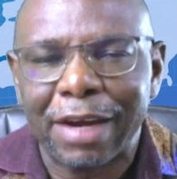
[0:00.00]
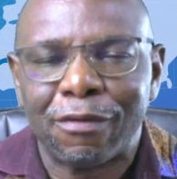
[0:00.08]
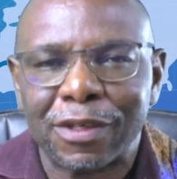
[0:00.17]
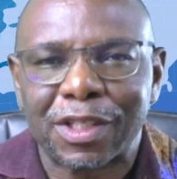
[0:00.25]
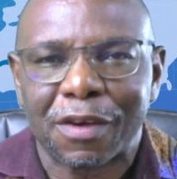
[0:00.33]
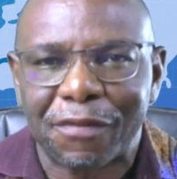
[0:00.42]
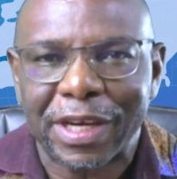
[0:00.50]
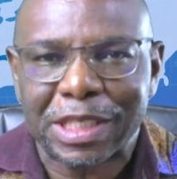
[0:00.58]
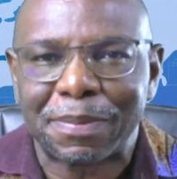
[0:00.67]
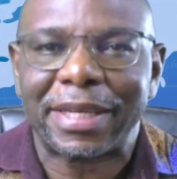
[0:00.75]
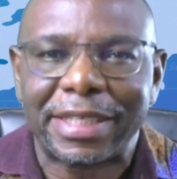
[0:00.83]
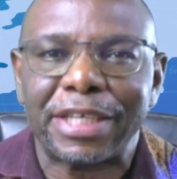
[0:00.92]
levels of
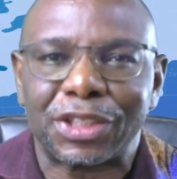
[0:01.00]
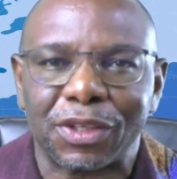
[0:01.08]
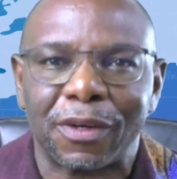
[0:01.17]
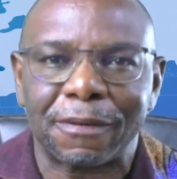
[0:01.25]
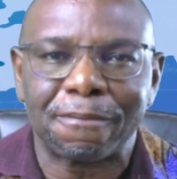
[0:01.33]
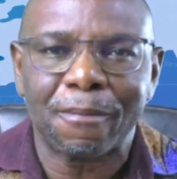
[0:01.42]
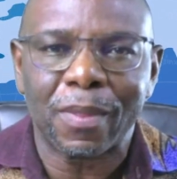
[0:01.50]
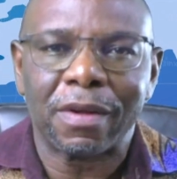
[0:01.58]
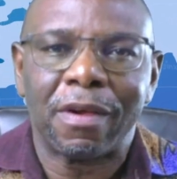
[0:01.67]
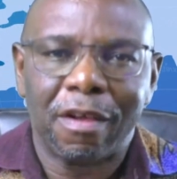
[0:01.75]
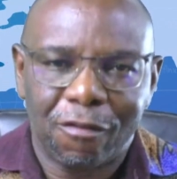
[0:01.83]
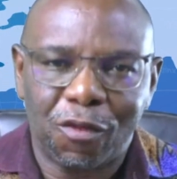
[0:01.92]
expectation
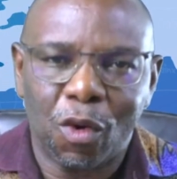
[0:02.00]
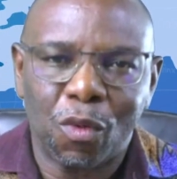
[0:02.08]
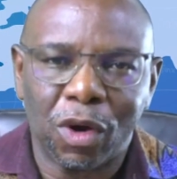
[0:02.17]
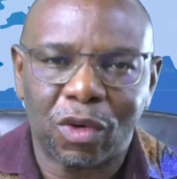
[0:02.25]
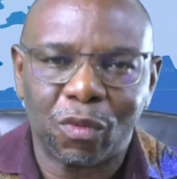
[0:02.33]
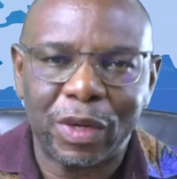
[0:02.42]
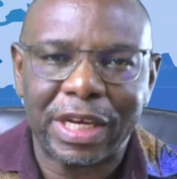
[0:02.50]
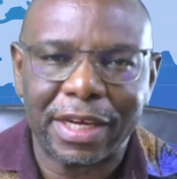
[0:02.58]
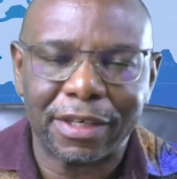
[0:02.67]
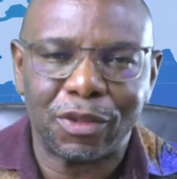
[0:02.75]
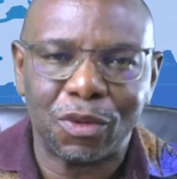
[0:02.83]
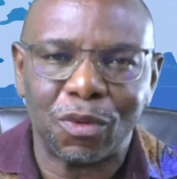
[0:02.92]
for what we
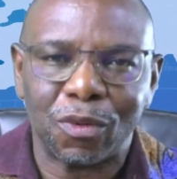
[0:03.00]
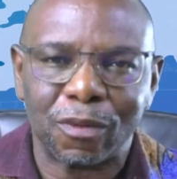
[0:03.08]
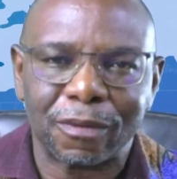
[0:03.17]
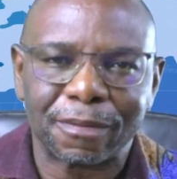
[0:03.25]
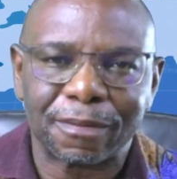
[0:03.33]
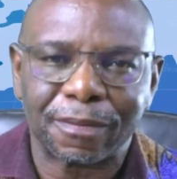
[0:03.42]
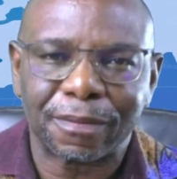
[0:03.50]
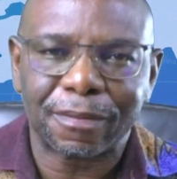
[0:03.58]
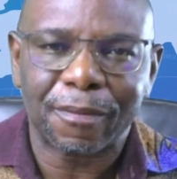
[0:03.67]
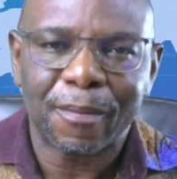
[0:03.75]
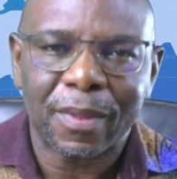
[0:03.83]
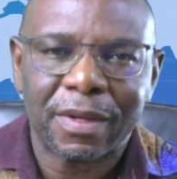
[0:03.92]
can do.
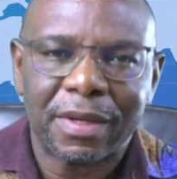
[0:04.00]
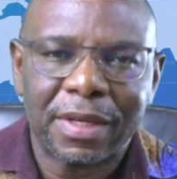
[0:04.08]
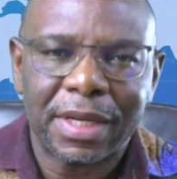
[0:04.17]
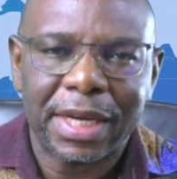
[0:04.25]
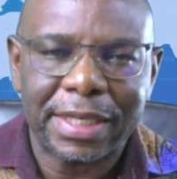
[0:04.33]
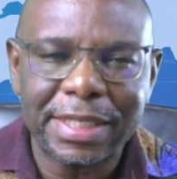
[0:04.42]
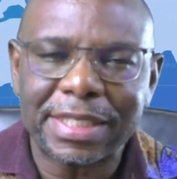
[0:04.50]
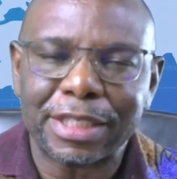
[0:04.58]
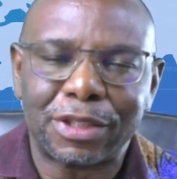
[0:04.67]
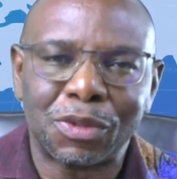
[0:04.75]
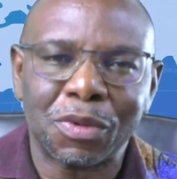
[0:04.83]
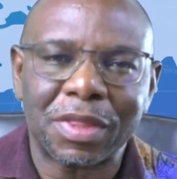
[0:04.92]
It is
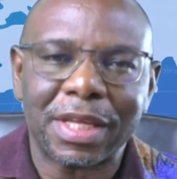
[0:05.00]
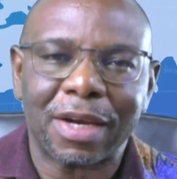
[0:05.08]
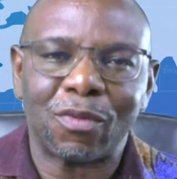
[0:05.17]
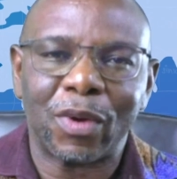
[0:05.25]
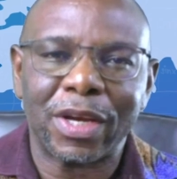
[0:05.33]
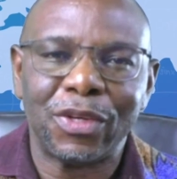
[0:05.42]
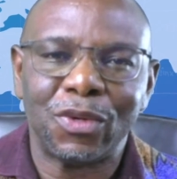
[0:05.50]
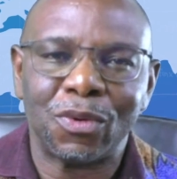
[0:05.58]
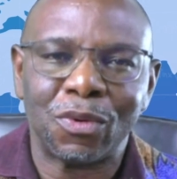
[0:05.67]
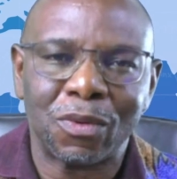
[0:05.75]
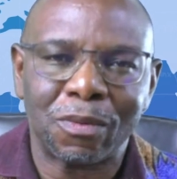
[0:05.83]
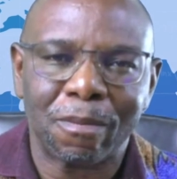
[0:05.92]
a truth that when
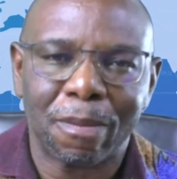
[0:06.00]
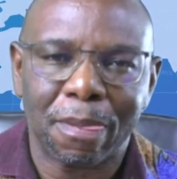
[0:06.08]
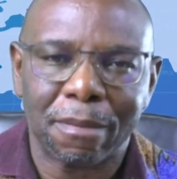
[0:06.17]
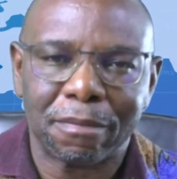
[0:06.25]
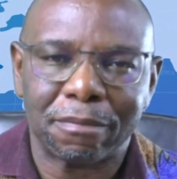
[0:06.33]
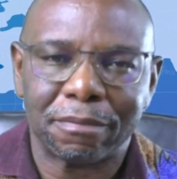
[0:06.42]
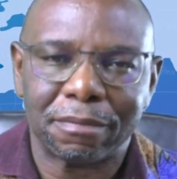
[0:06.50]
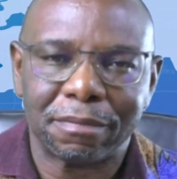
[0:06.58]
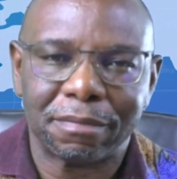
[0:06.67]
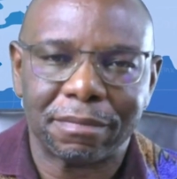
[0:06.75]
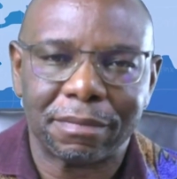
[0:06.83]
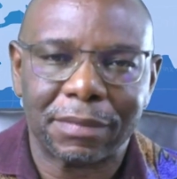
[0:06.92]
you
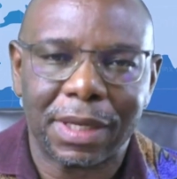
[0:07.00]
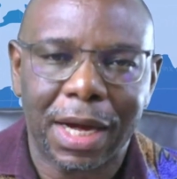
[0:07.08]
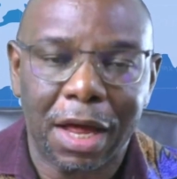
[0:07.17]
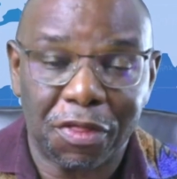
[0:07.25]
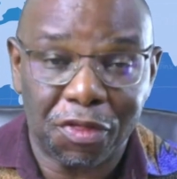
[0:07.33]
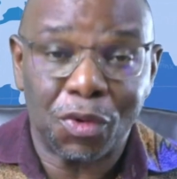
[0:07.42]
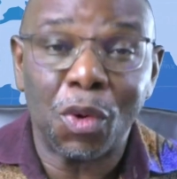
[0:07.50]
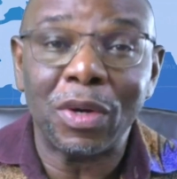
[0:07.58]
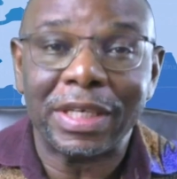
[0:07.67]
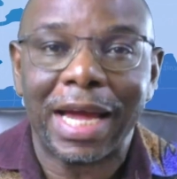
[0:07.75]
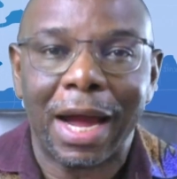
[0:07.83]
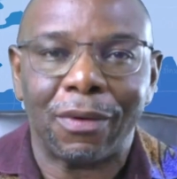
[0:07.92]
are
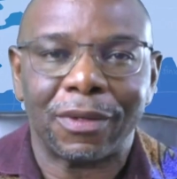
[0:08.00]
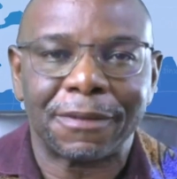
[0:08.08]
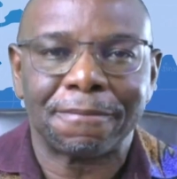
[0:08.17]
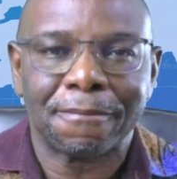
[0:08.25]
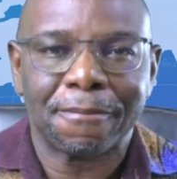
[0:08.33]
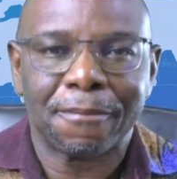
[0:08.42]
thrown down